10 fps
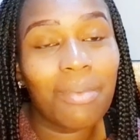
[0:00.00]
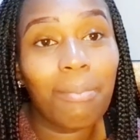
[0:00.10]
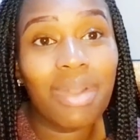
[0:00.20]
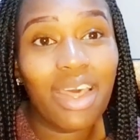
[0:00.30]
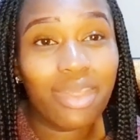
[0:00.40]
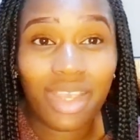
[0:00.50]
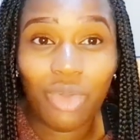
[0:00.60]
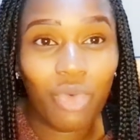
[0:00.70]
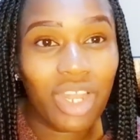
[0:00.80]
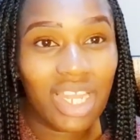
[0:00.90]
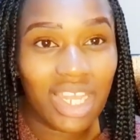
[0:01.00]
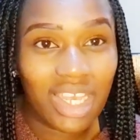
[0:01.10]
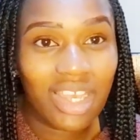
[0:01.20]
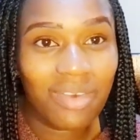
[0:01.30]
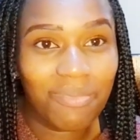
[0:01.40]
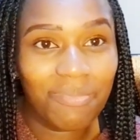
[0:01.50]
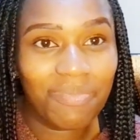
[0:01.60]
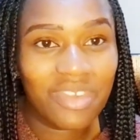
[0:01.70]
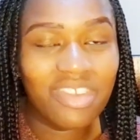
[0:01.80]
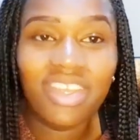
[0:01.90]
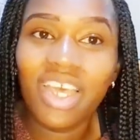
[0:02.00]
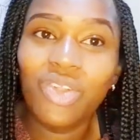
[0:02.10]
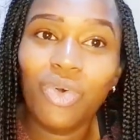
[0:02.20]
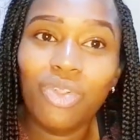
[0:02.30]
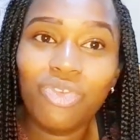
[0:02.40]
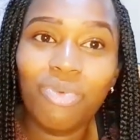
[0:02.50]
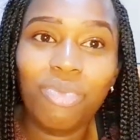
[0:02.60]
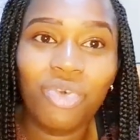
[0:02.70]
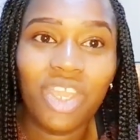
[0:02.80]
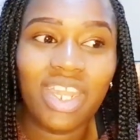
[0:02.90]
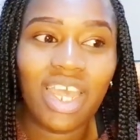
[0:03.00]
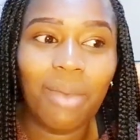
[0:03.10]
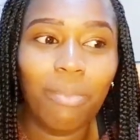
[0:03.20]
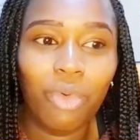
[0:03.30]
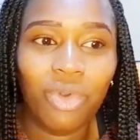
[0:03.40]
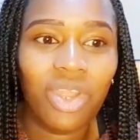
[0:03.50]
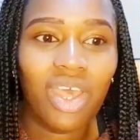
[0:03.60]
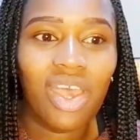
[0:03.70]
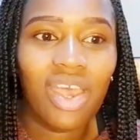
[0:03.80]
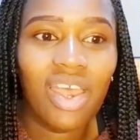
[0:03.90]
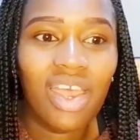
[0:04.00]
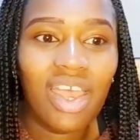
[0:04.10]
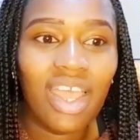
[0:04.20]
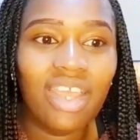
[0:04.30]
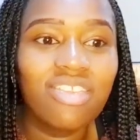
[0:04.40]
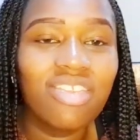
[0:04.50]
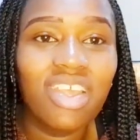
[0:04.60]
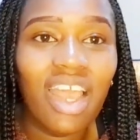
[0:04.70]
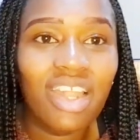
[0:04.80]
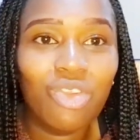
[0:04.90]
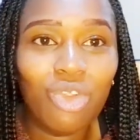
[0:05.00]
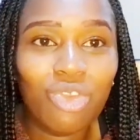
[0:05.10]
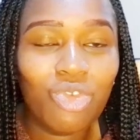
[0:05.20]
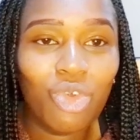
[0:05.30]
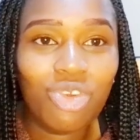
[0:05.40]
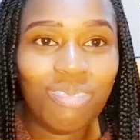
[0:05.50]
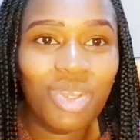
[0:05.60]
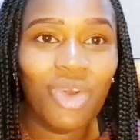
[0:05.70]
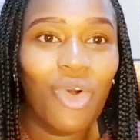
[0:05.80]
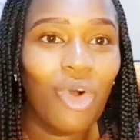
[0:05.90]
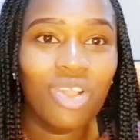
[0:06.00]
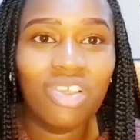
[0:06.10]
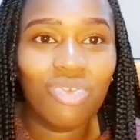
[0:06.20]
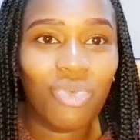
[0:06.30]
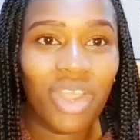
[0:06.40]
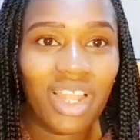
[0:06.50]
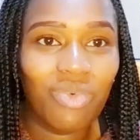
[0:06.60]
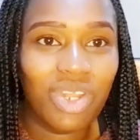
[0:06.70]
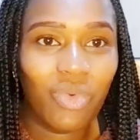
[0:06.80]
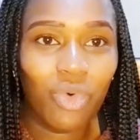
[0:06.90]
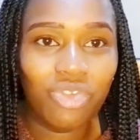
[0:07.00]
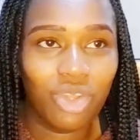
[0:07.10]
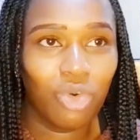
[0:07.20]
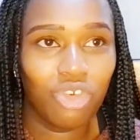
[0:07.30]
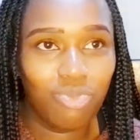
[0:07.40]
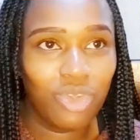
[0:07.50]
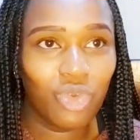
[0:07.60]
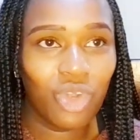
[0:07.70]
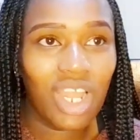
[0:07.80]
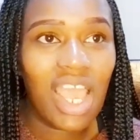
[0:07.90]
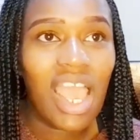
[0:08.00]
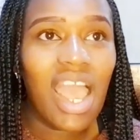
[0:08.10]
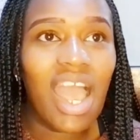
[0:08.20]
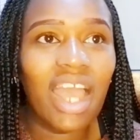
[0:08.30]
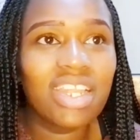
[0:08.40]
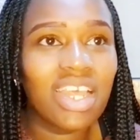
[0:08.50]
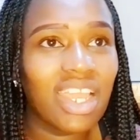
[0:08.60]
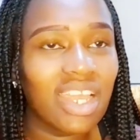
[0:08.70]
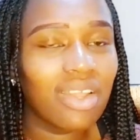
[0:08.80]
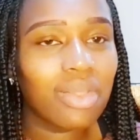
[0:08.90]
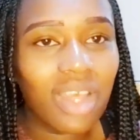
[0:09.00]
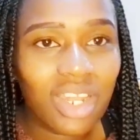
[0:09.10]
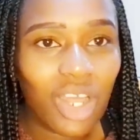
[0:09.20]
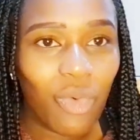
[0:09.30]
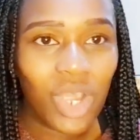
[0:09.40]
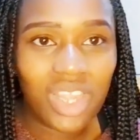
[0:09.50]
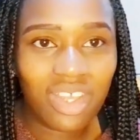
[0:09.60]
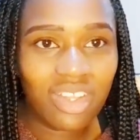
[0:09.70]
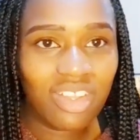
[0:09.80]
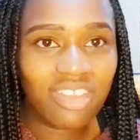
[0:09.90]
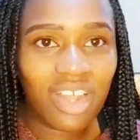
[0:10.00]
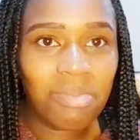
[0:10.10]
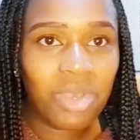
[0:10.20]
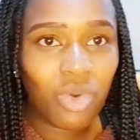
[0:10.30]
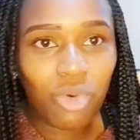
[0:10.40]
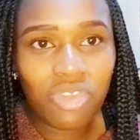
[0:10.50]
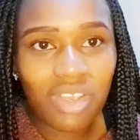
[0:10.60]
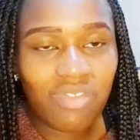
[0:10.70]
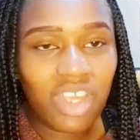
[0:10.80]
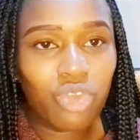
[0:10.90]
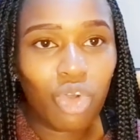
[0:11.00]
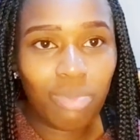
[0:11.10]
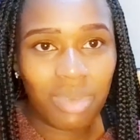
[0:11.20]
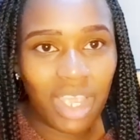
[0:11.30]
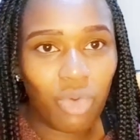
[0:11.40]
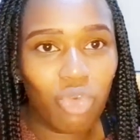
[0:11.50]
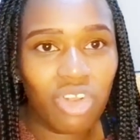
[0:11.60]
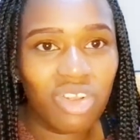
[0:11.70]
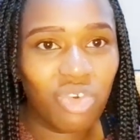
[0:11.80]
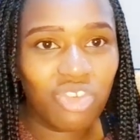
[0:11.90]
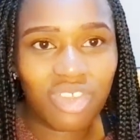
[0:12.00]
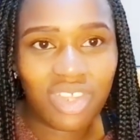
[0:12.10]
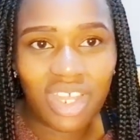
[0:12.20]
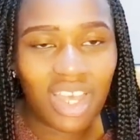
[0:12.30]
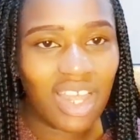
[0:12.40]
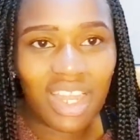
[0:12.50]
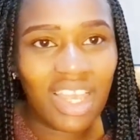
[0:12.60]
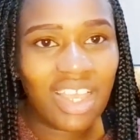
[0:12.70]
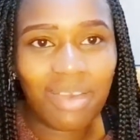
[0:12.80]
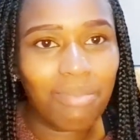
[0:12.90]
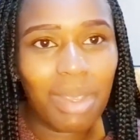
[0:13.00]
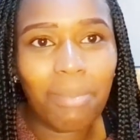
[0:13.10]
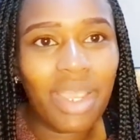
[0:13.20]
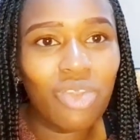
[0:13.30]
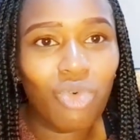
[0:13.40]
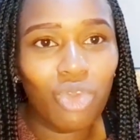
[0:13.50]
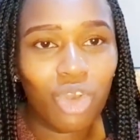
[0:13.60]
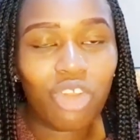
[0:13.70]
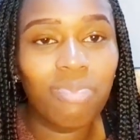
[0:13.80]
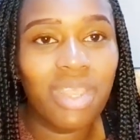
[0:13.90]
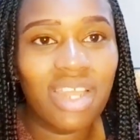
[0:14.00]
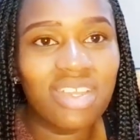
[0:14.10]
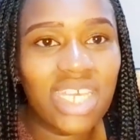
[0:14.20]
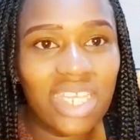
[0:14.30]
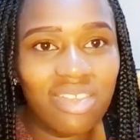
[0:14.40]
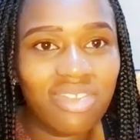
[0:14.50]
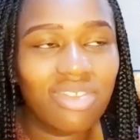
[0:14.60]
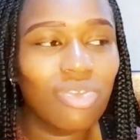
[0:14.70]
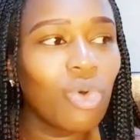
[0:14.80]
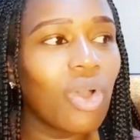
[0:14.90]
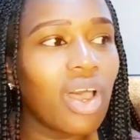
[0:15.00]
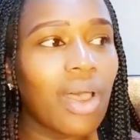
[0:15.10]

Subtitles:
plaster in one leg. She had also broken a bone, and they had not told me all this while when I was in hospital. And I understand now why they didn't tell me, because if they told me, I could not, like, my mind could not be at ease. So